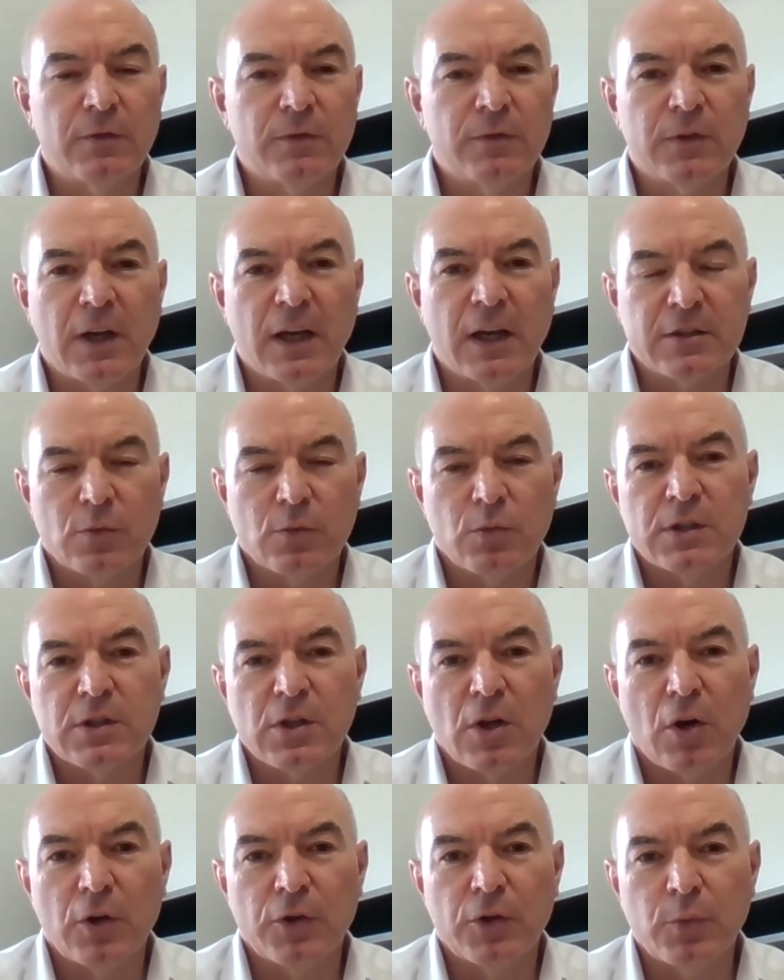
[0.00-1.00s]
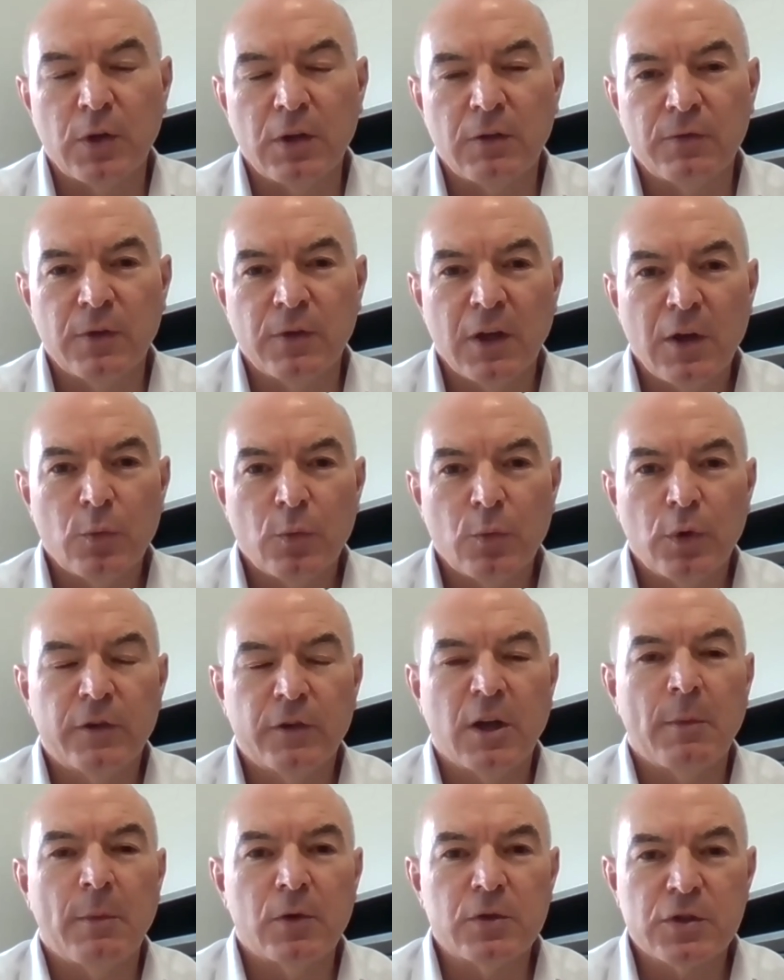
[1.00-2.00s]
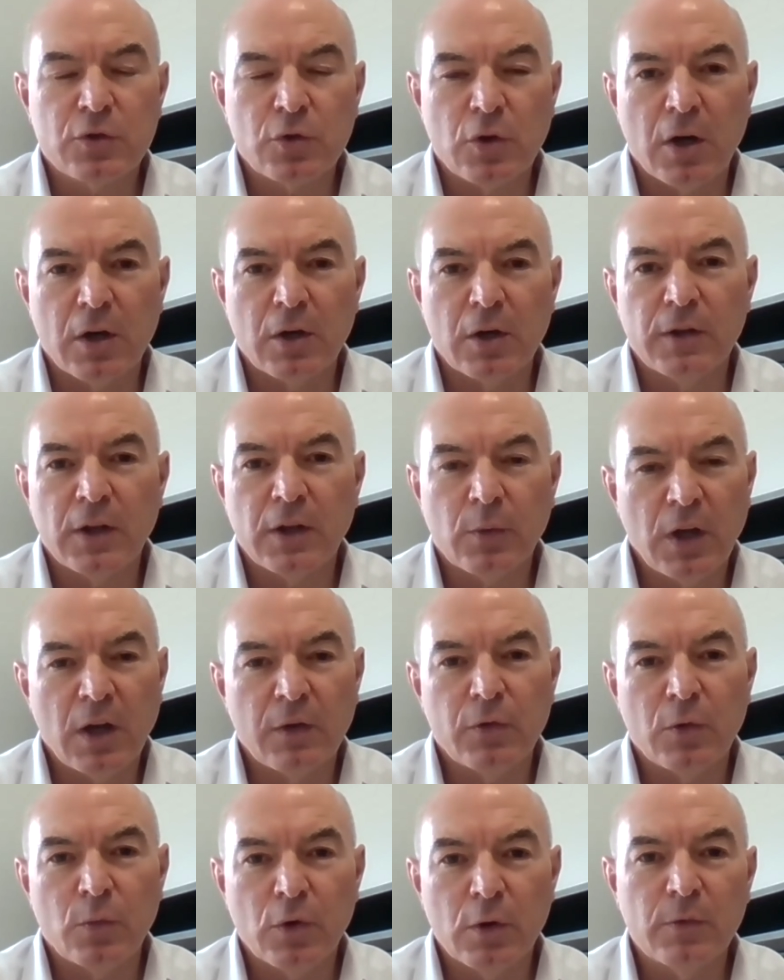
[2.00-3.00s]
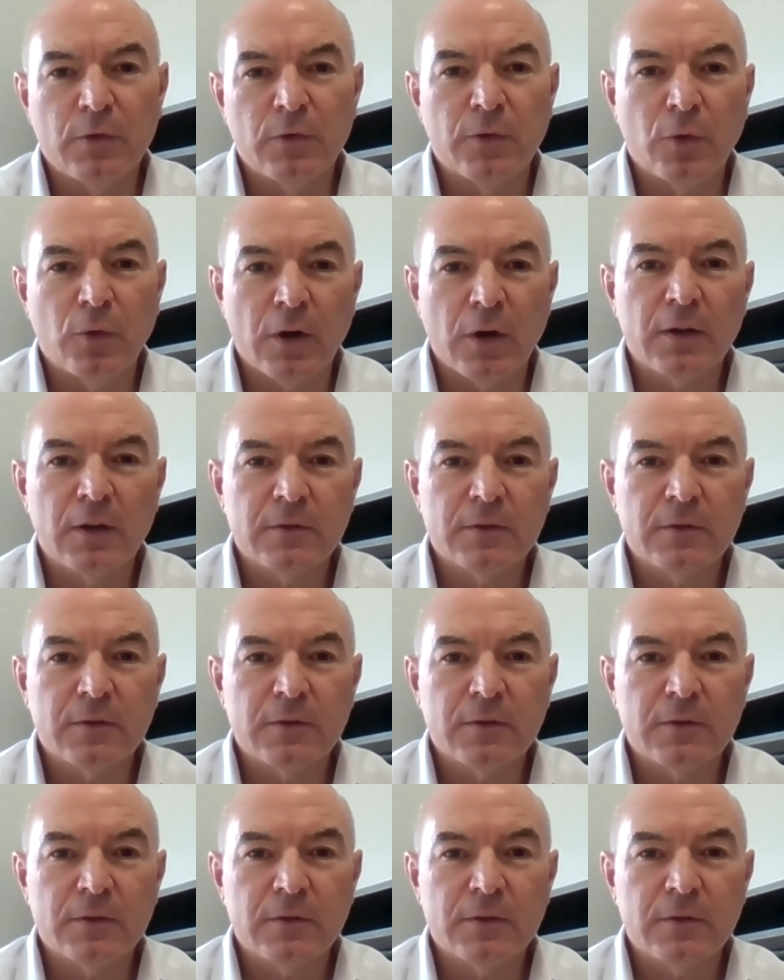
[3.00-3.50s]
as a result, we've come out stronger than we ever were before.